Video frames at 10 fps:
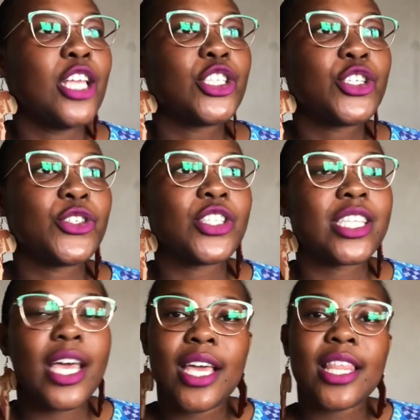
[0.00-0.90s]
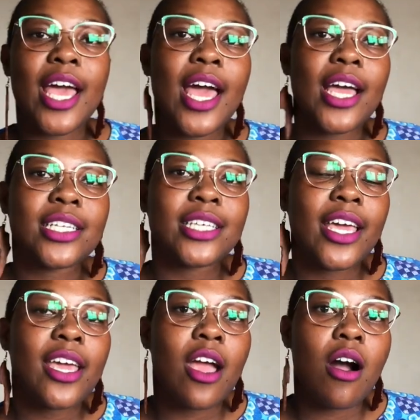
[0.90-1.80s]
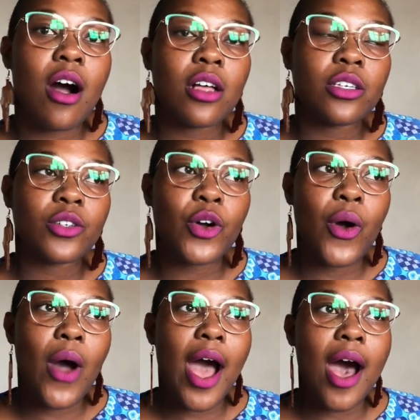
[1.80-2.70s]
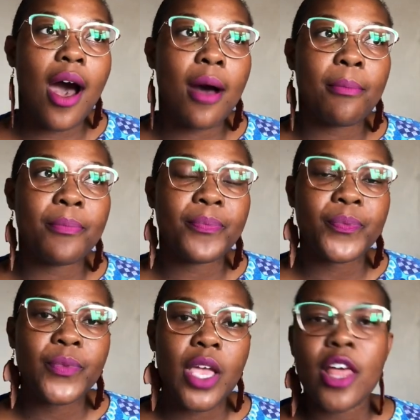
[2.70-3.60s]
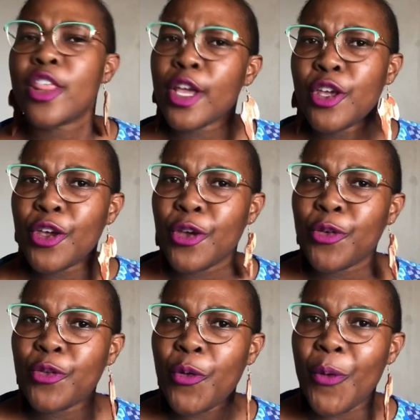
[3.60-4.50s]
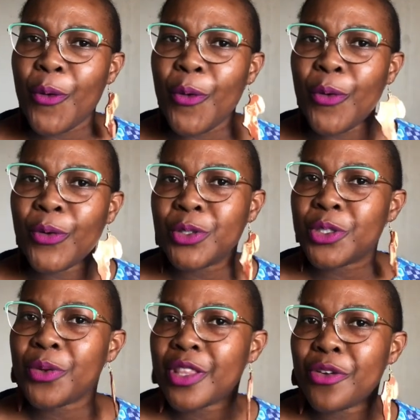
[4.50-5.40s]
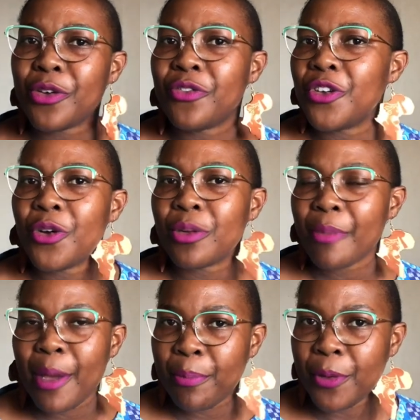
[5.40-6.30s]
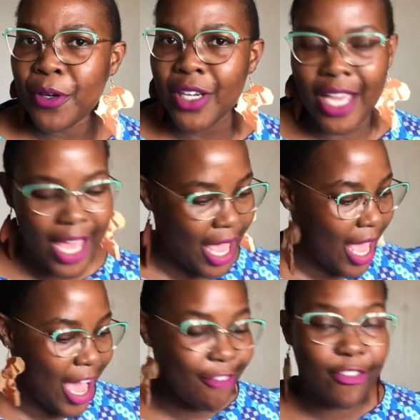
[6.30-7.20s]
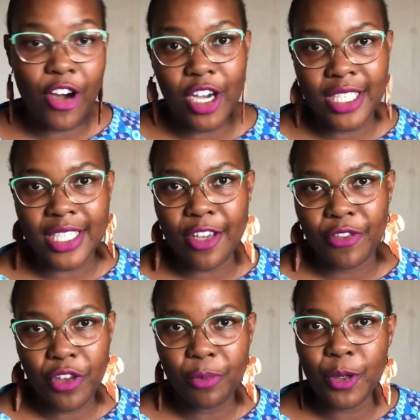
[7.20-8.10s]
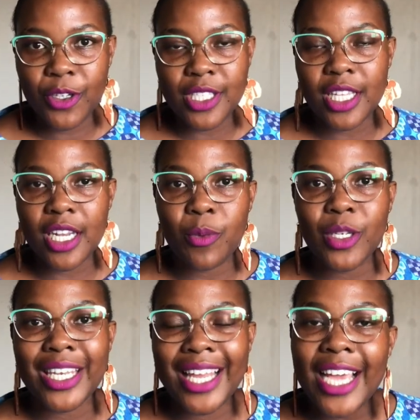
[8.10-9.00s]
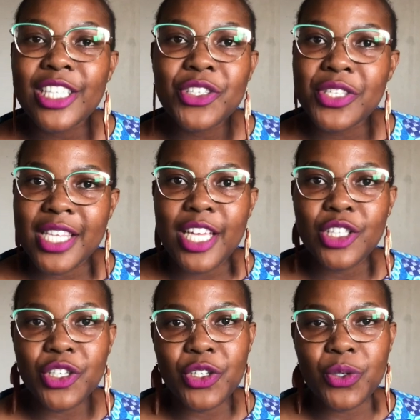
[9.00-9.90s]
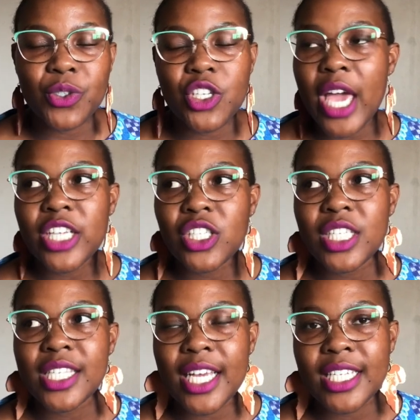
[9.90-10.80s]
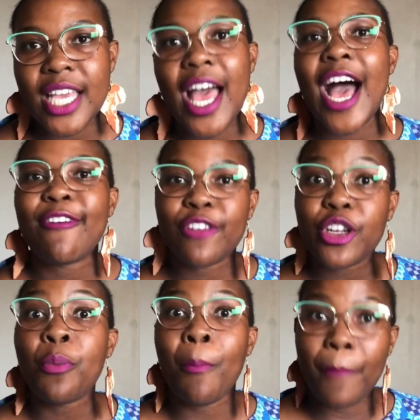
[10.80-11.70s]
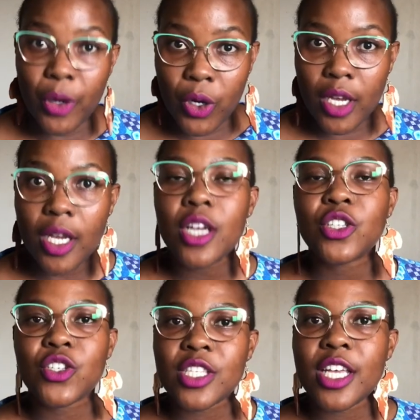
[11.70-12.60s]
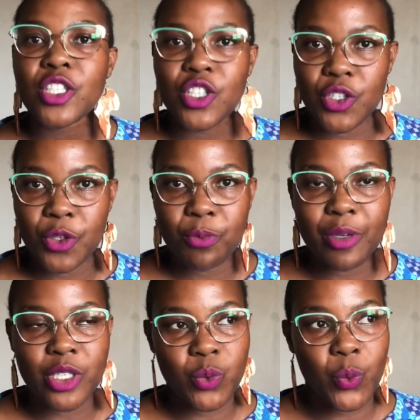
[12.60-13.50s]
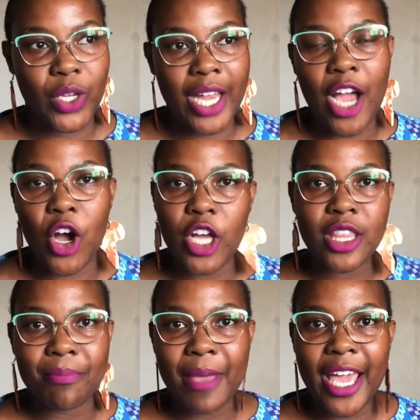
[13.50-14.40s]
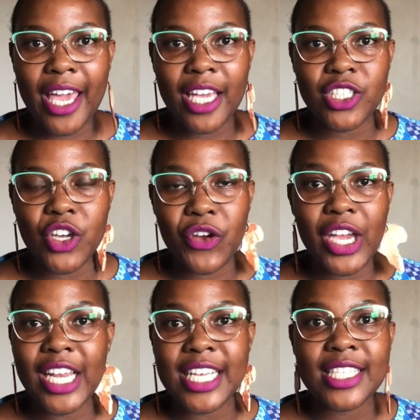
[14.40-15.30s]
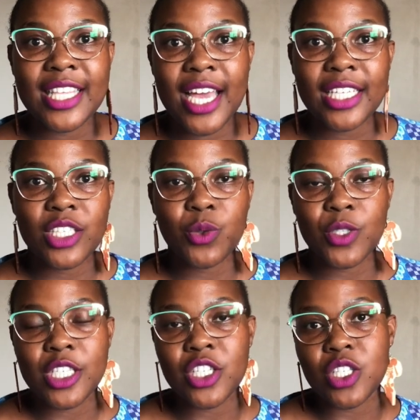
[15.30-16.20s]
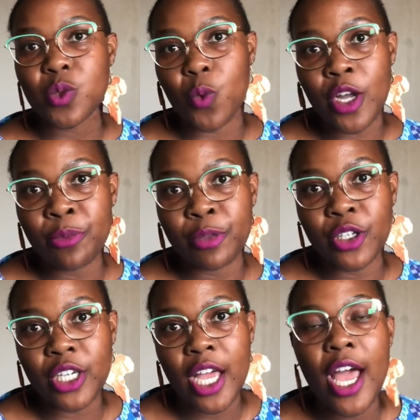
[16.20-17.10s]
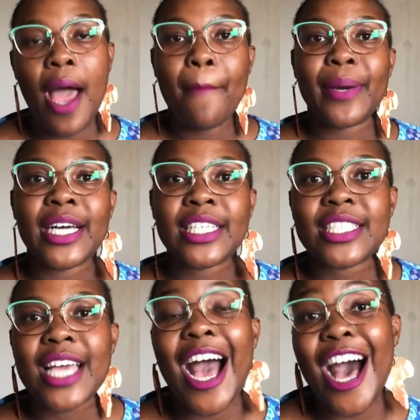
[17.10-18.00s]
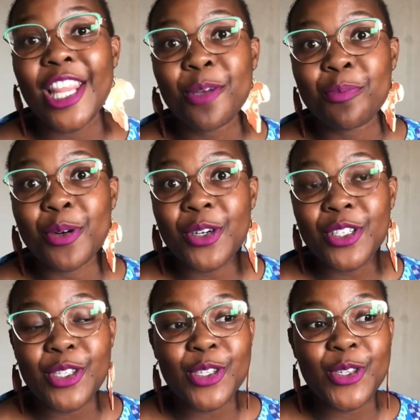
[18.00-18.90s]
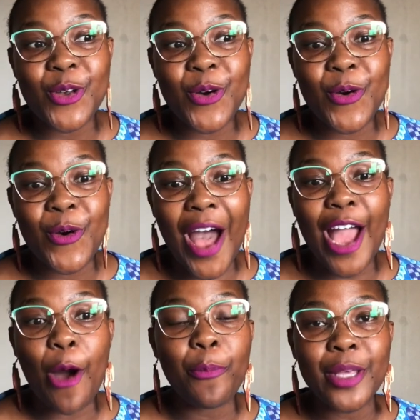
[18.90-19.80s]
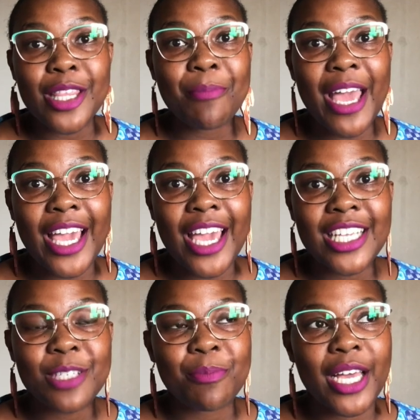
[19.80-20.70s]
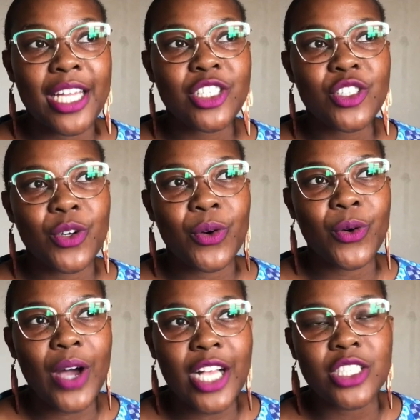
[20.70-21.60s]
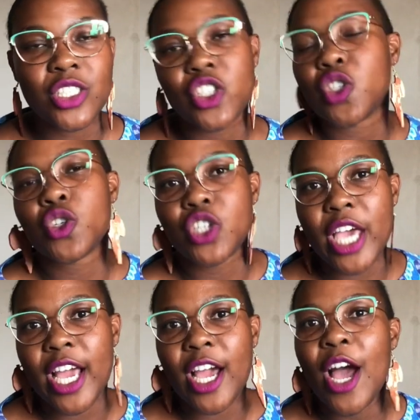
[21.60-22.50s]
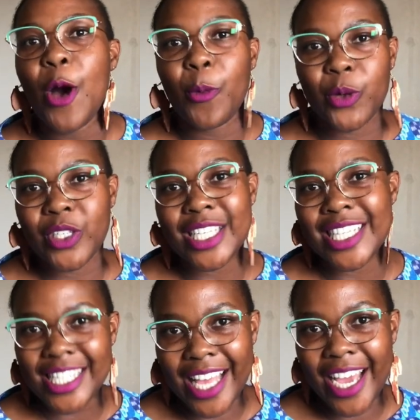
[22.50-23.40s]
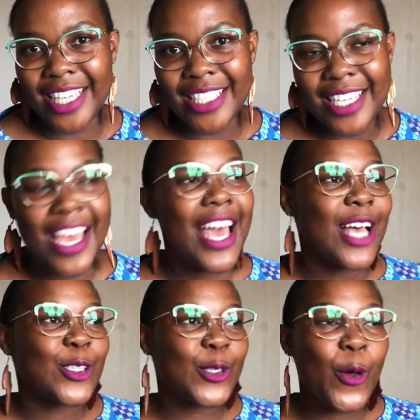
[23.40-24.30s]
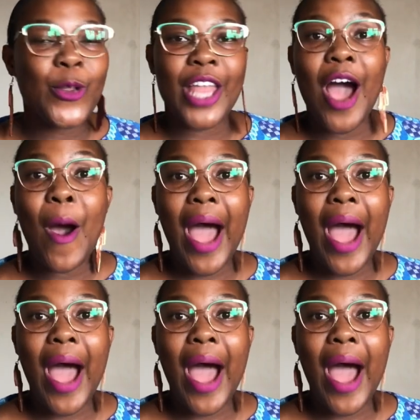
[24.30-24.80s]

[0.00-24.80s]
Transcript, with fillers: to say that, hey girl, you know, um, thank you for doing the review on my book. I've got a few books that I would like to send to you. She actually said, I've got a book to send to you. But when I got the package, I realized that it wasn't just one book, but other books. So I opened the package, but you know, I, just to check what was inside. So now